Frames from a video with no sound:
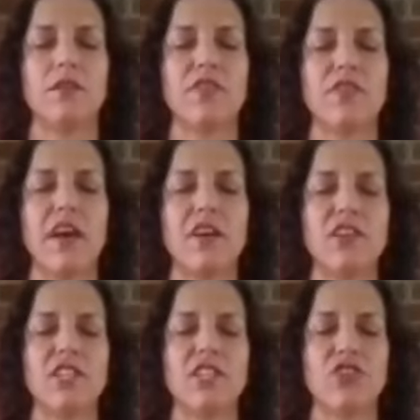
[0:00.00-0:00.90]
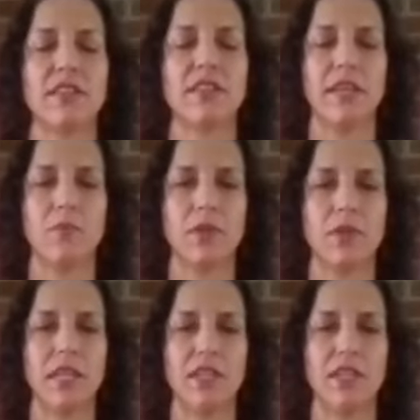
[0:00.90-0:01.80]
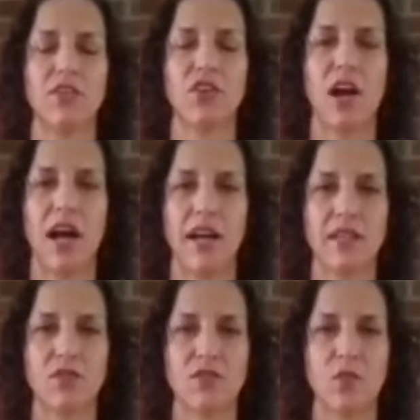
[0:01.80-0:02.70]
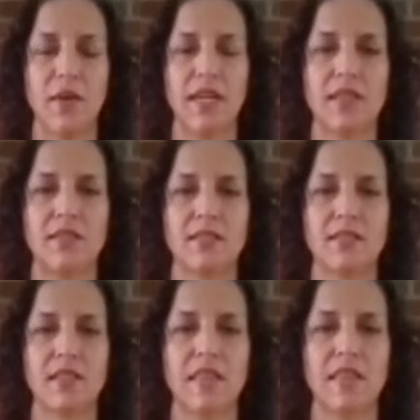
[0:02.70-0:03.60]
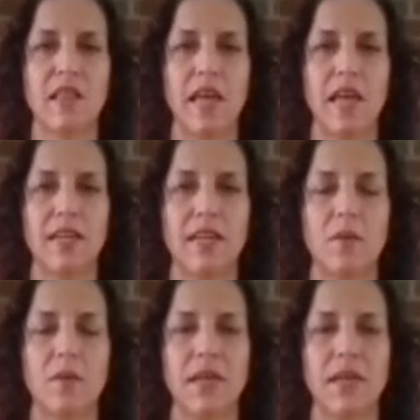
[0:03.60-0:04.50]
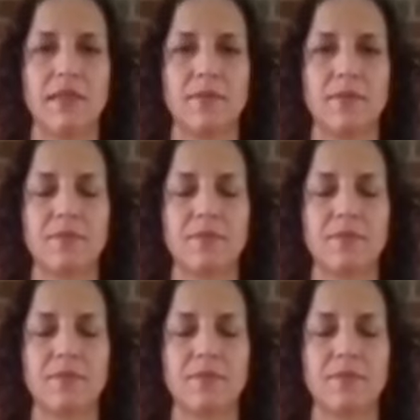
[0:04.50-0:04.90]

Very gently blink your eyes open to let the light come in.